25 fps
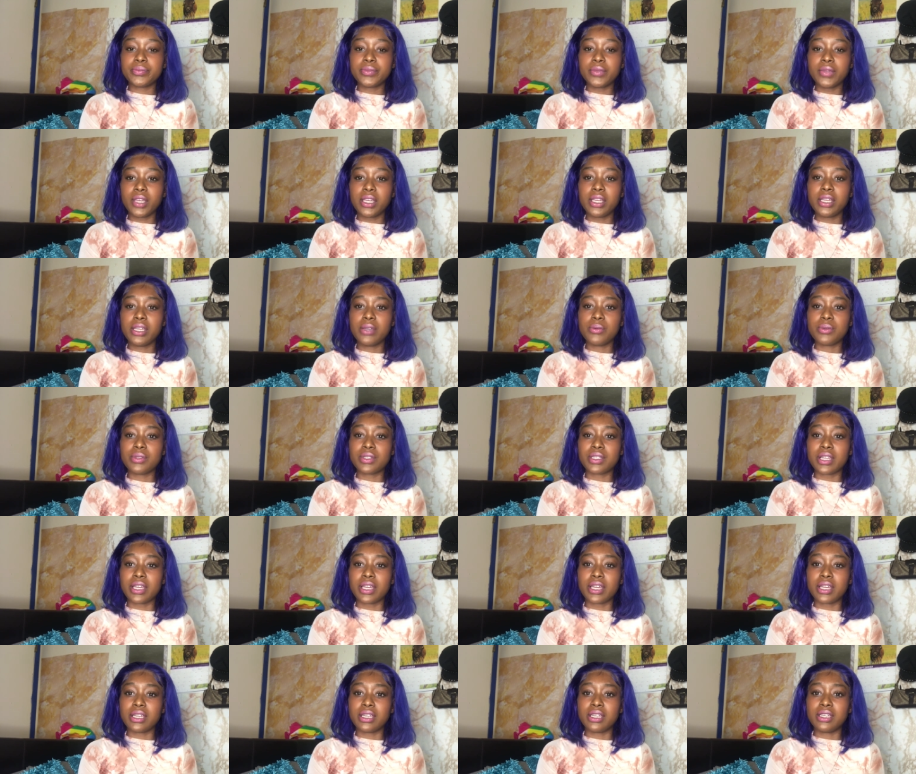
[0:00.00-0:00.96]
he was
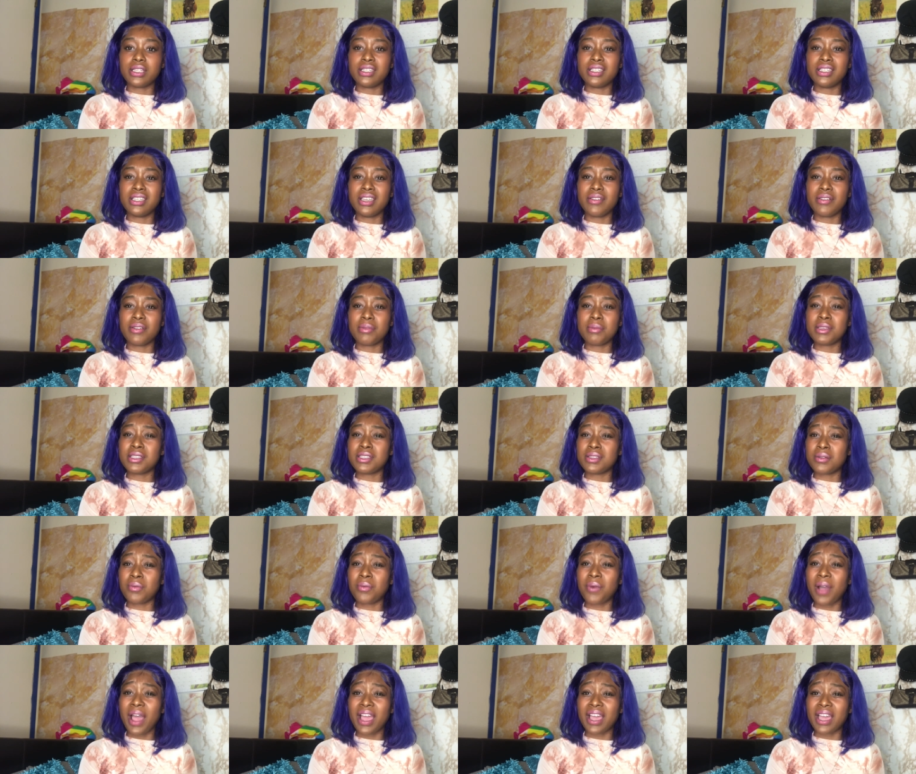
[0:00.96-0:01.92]
like giving me
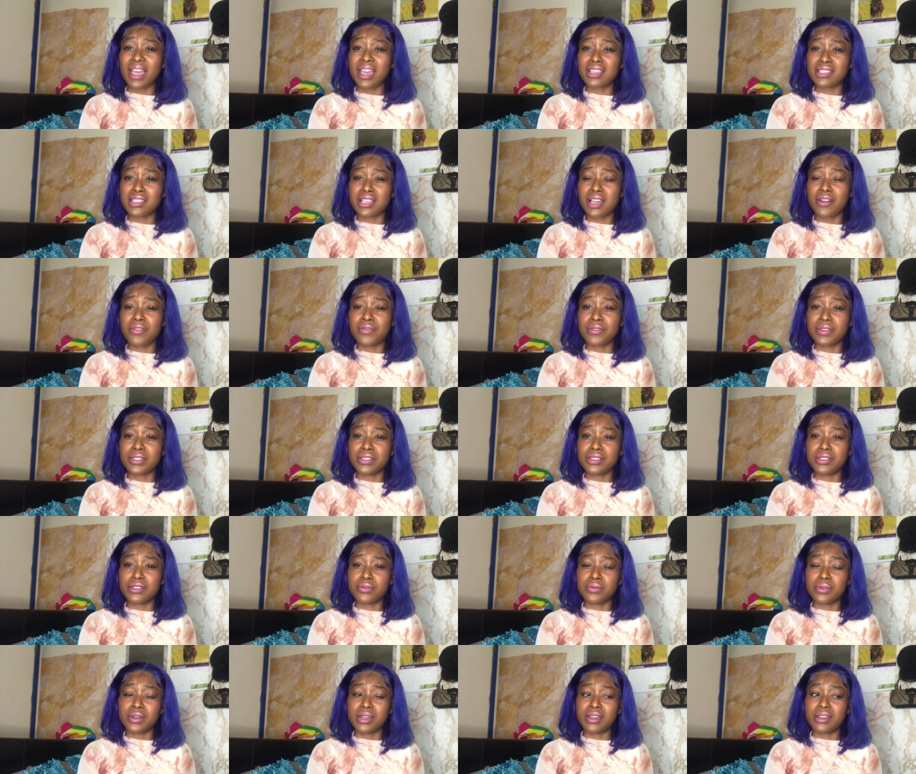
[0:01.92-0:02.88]
some whack ass outfits
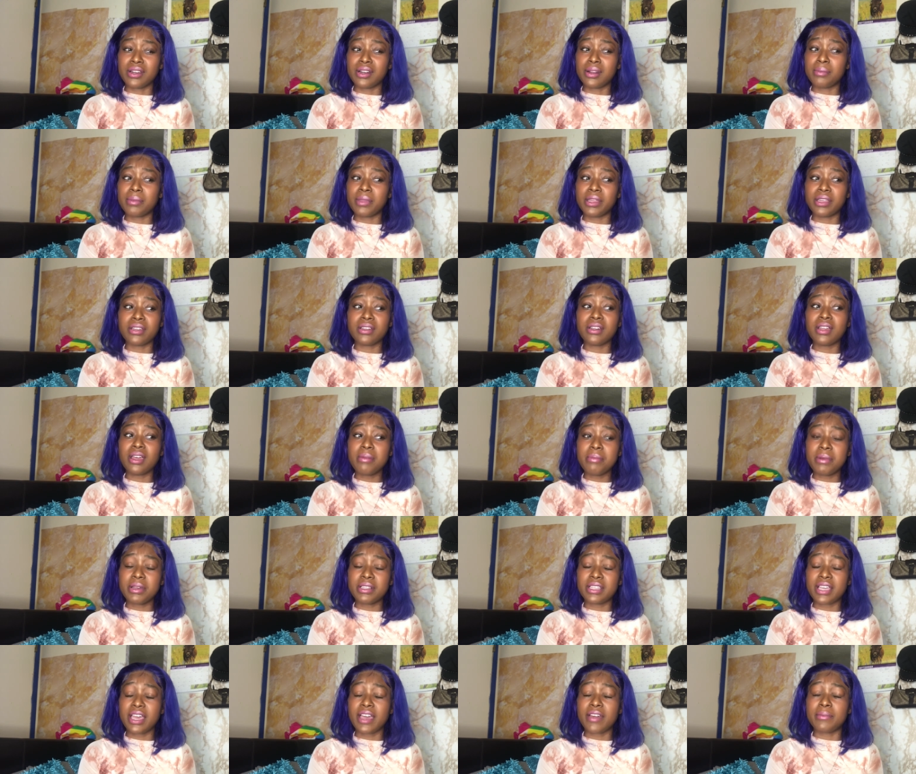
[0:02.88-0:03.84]
to wear and I'm like you're not
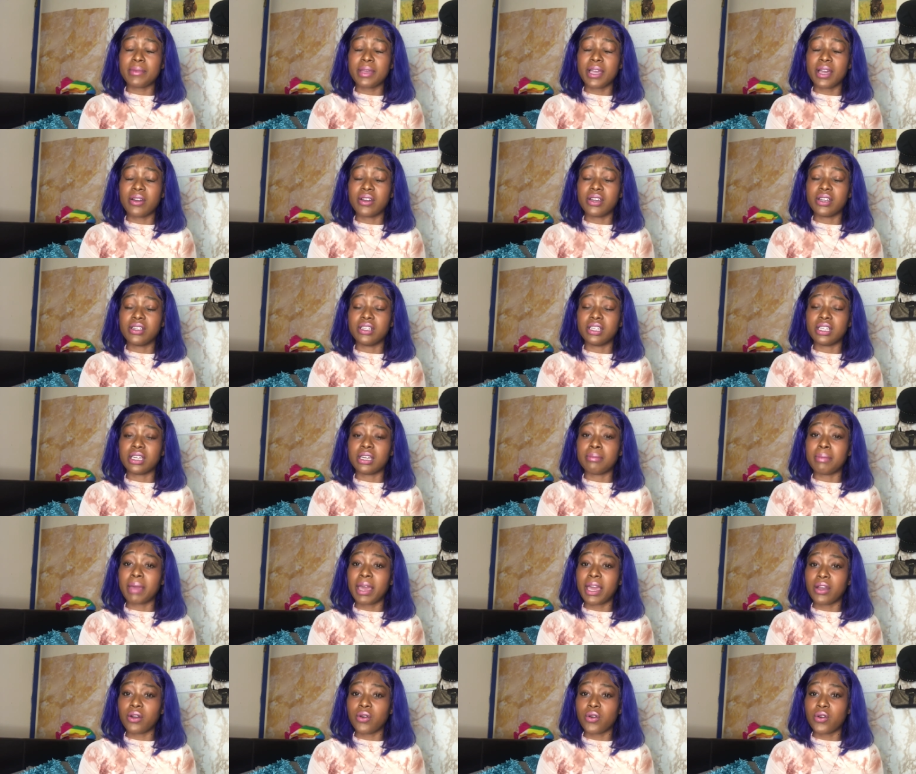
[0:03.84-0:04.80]
about to have me out here looking
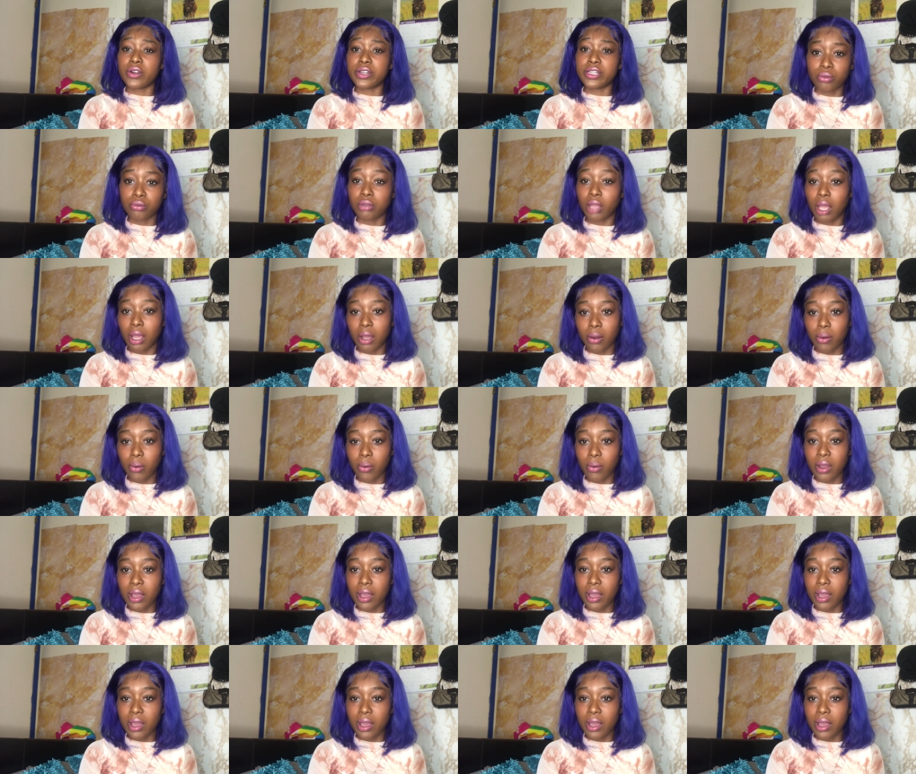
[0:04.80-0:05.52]
mad corny no